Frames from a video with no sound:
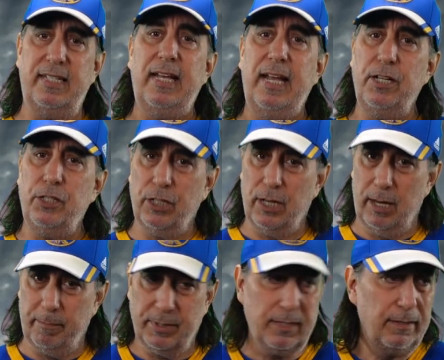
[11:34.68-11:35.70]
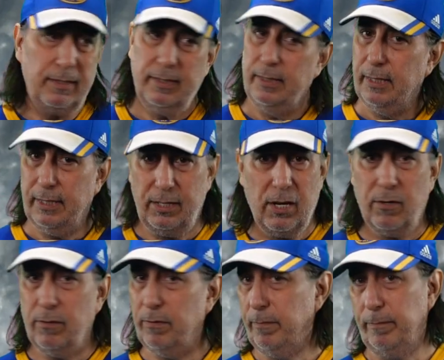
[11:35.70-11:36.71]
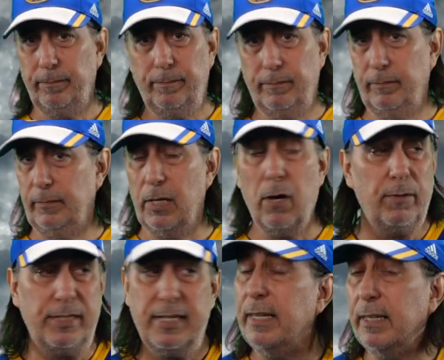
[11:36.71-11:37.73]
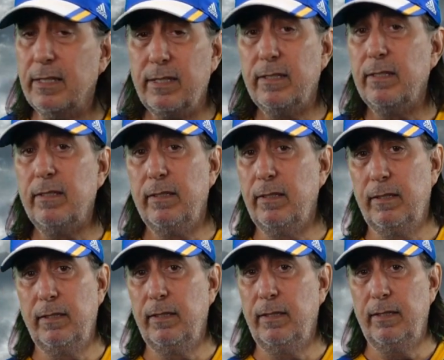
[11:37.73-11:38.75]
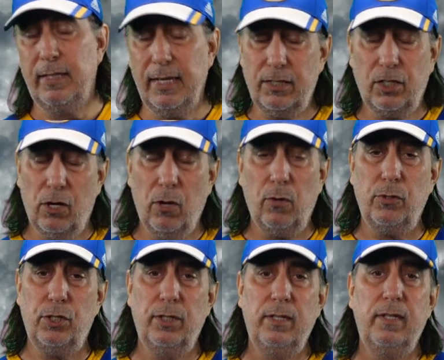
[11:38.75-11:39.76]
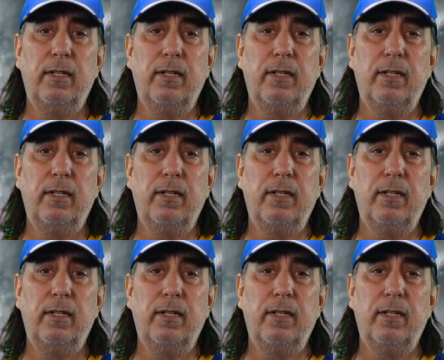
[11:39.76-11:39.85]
the age comes. And no, it didn't. This coach,